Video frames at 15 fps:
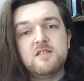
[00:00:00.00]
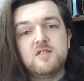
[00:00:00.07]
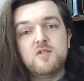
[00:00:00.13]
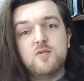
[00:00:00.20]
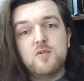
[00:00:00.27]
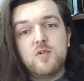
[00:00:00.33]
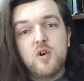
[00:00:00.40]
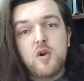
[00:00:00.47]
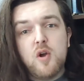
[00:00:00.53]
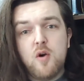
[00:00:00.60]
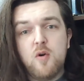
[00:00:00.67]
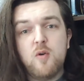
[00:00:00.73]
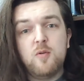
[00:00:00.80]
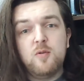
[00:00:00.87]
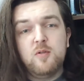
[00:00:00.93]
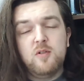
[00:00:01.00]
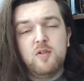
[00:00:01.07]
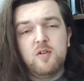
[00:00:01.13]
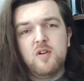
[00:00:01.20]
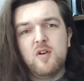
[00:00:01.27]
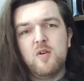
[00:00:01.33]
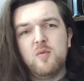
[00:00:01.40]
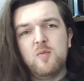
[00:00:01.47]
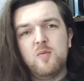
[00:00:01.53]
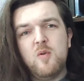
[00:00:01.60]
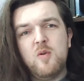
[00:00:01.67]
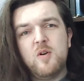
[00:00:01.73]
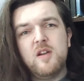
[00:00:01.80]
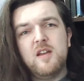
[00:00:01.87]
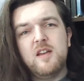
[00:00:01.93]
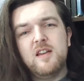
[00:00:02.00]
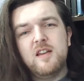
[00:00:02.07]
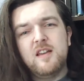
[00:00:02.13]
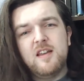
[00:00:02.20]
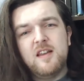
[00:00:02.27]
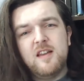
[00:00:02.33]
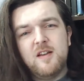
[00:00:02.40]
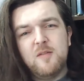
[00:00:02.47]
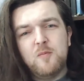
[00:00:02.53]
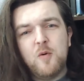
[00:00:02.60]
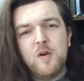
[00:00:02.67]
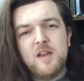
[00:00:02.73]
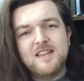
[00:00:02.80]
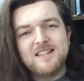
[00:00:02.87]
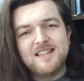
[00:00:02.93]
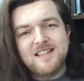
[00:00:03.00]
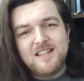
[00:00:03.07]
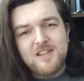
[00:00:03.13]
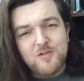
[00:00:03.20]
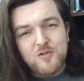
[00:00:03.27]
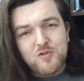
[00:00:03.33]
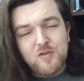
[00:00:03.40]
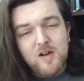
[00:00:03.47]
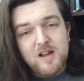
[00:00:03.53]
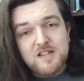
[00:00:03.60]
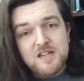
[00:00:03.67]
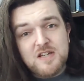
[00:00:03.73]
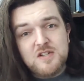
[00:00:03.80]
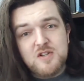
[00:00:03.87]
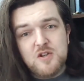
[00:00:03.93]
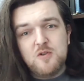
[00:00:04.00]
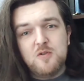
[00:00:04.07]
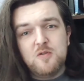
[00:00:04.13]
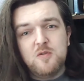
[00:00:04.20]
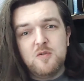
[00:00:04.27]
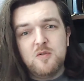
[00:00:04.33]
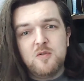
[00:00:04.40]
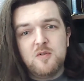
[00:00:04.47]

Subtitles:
your goal? What is it that you're trying to do?